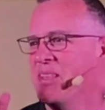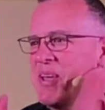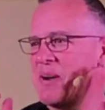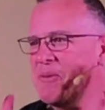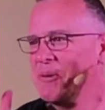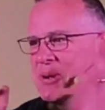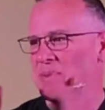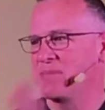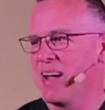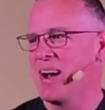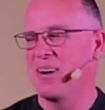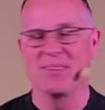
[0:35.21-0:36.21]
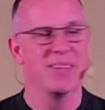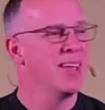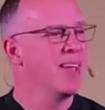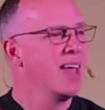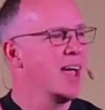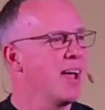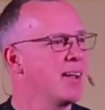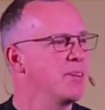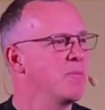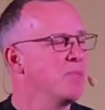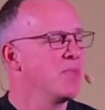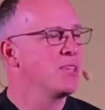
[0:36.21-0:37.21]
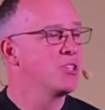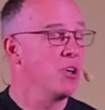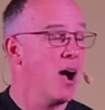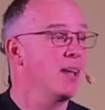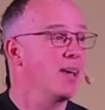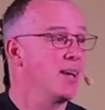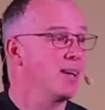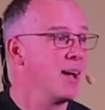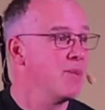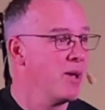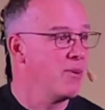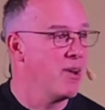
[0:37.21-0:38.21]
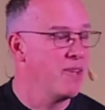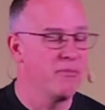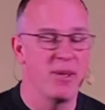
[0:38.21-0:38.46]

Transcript: They will come down. And Shauna and I, my wife,